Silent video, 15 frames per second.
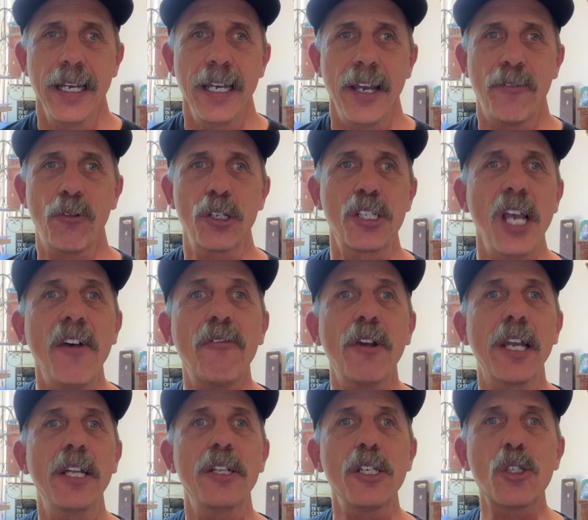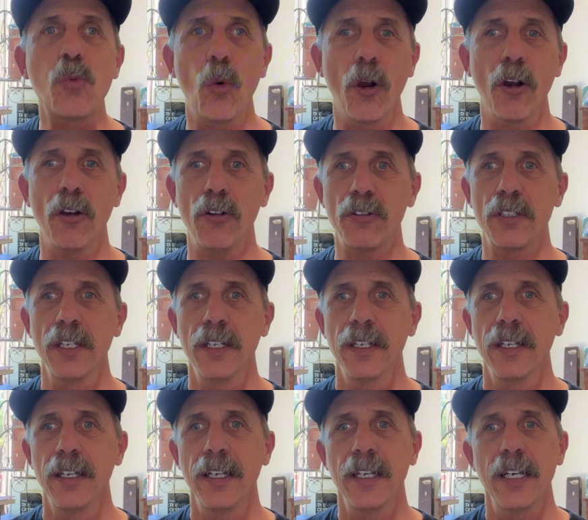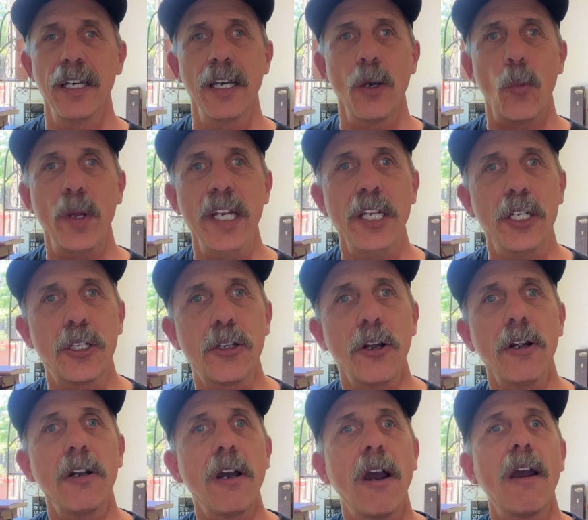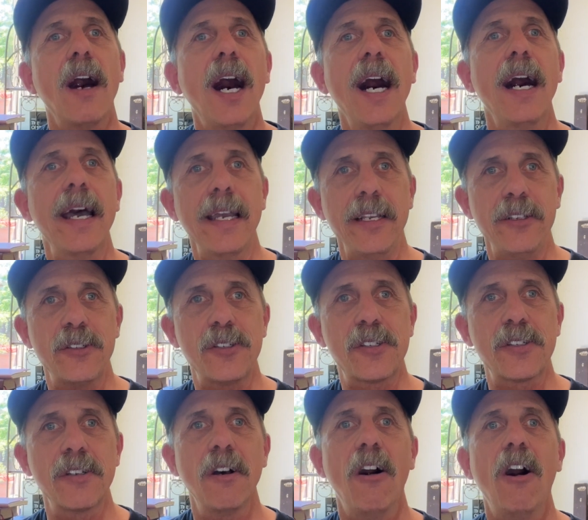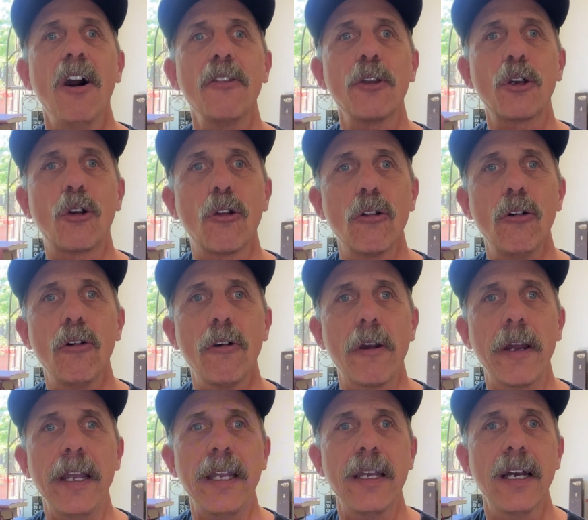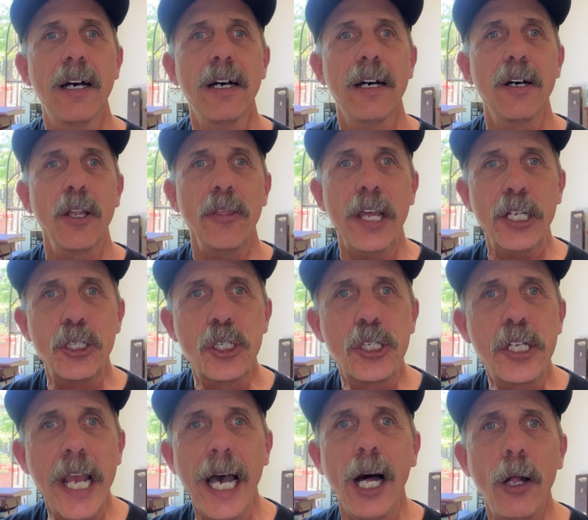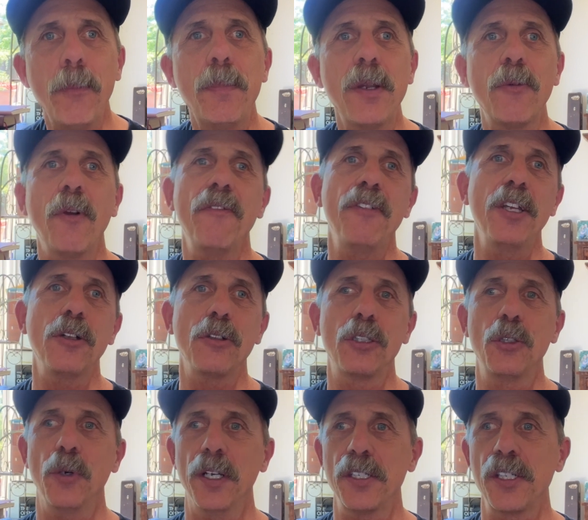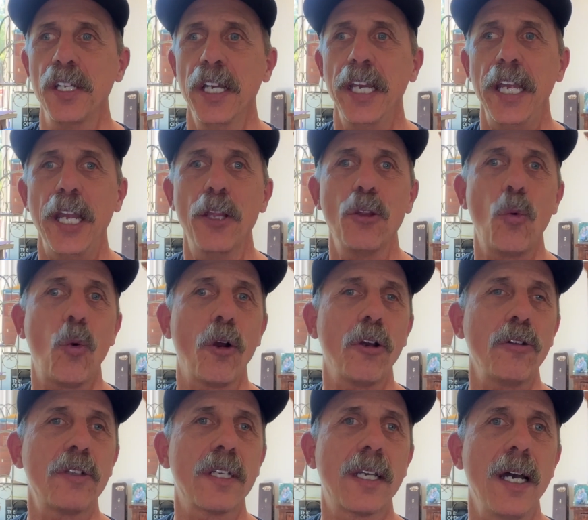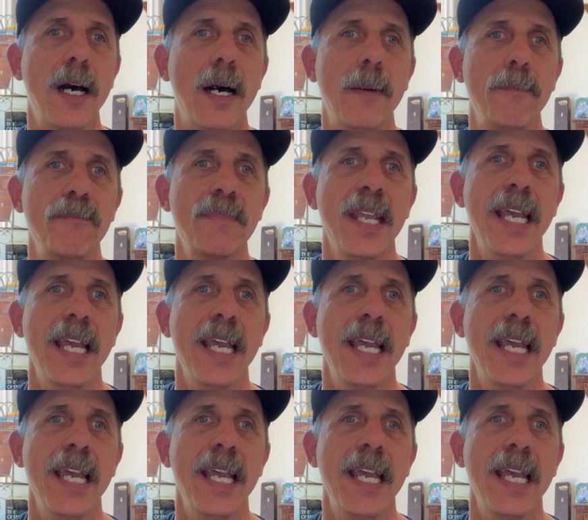If we're suffering in this world, we need to turn our eyes on the glory that shall be revealed to us in the world to come.